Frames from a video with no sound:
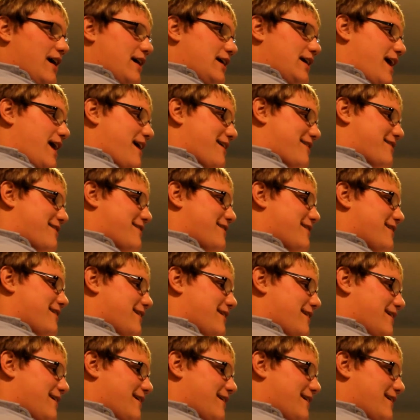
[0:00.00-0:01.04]
Yes.
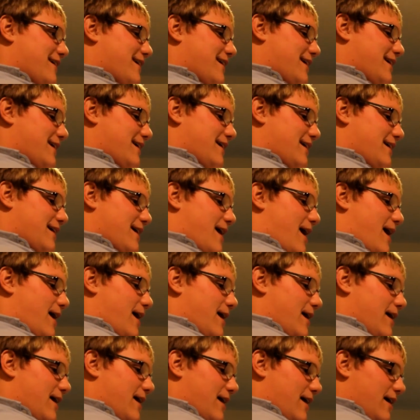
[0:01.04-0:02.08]
Yes.
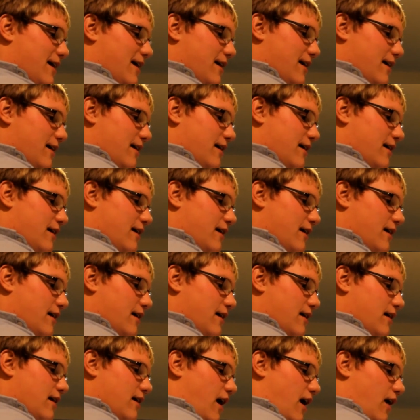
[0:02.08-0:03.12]
this is the manager, sir.
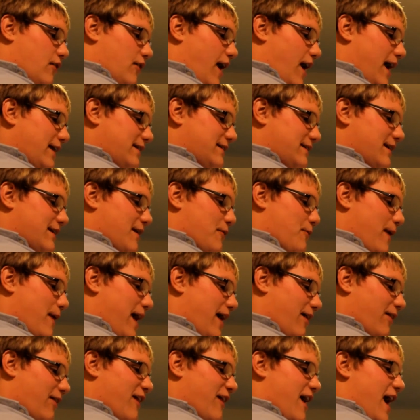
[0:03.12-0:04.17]
All right.
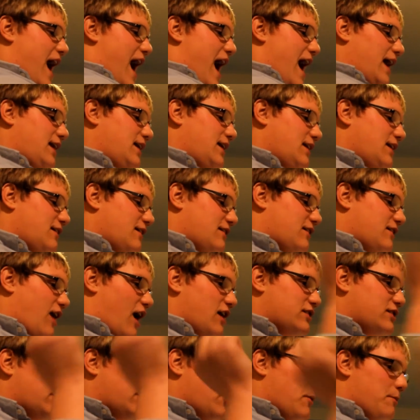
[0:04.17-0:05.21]
Well, I need to
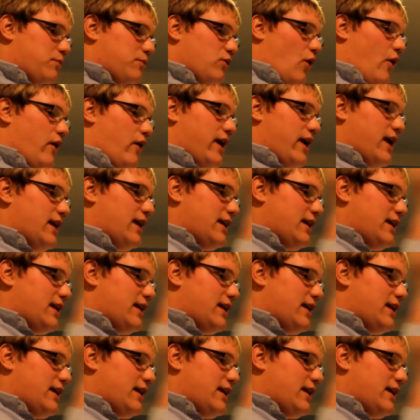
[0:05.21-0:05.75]
talk to your employee,